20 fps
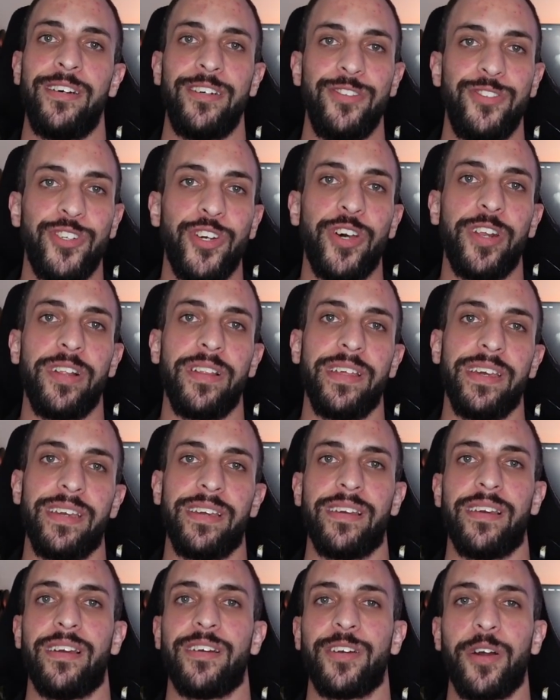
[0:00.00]

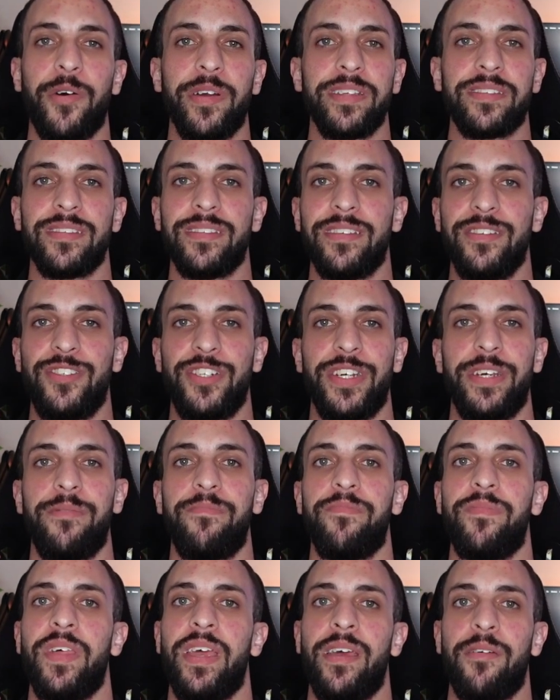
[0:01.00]
journaling, going to the
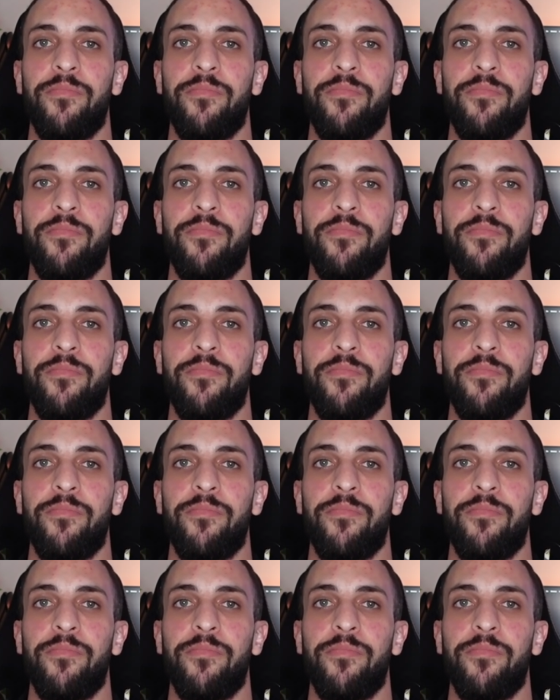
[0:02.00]
gym,